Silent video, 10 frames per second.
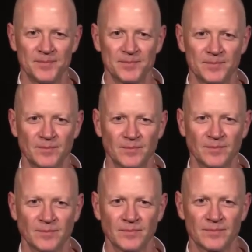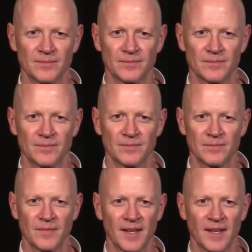Nobody speaks.